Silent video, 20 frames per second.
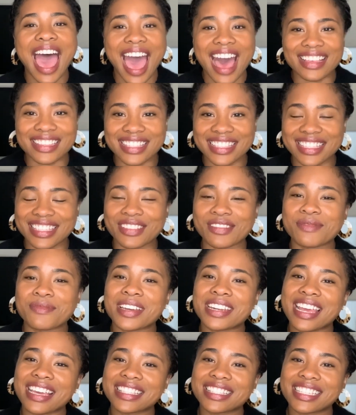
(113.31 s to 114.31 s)
I'll see you in
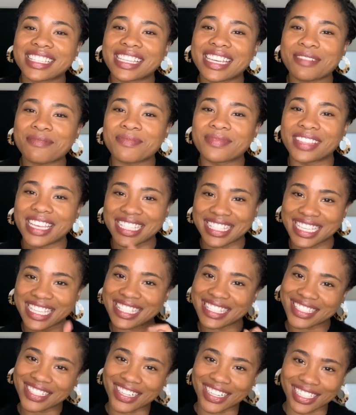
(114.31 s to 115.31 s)
my next clip. Let's
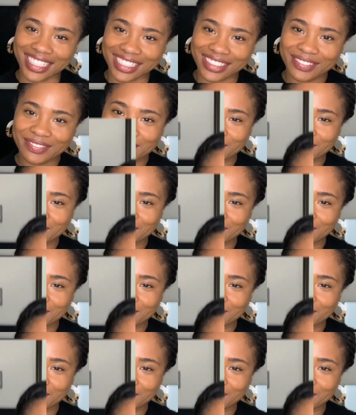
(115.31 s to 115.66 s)
get started.